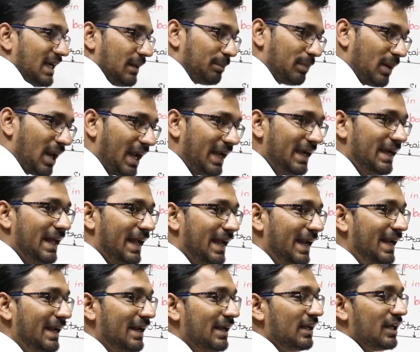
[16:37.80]
applied
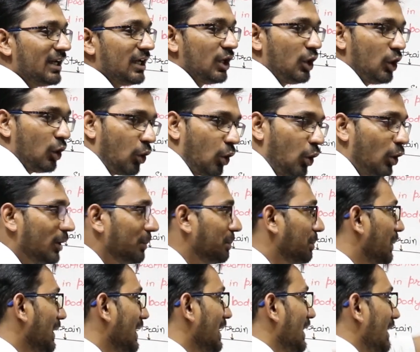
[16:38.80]
a load
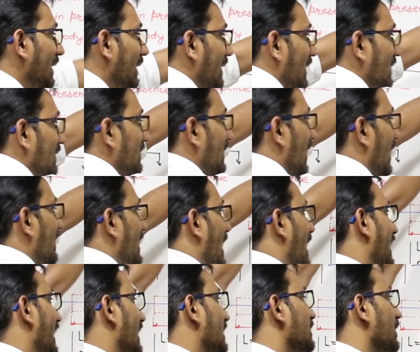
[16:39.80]
P in the
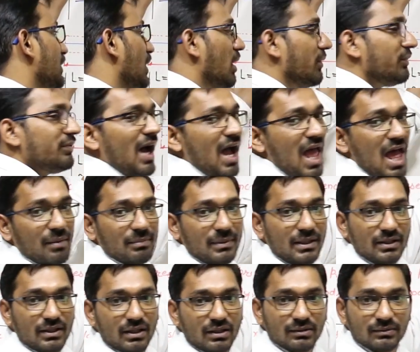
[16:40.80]
direction of
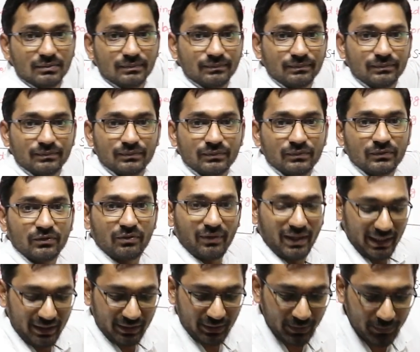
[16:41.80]
diameter,
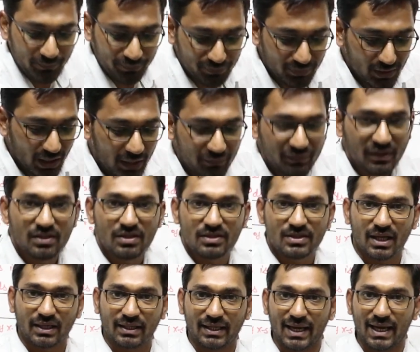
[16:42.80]
right. If this is
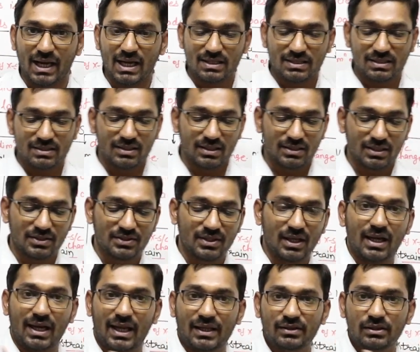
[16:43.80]
the case, this is the
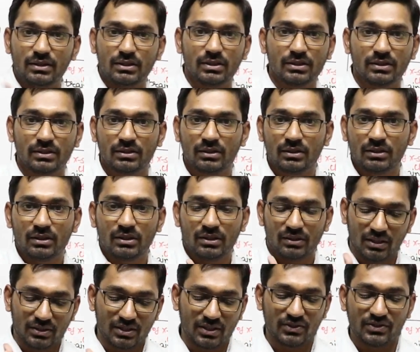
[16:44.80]
length,
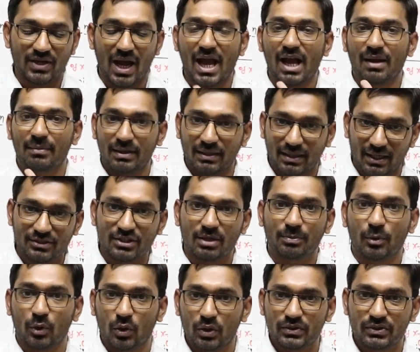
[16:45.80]
this is diameter.
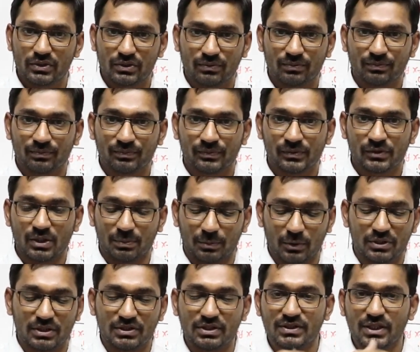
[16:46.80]
Suppose
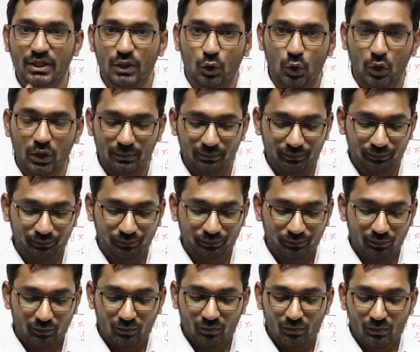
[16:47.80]
this is a rod.
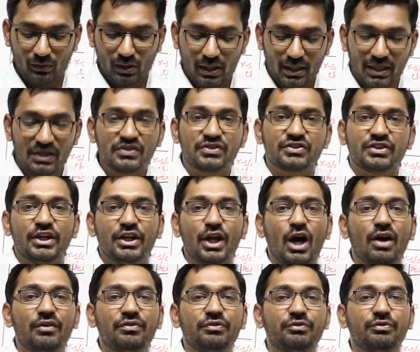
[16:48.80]
Instead
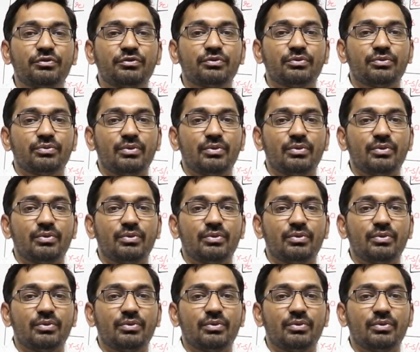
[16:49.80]
of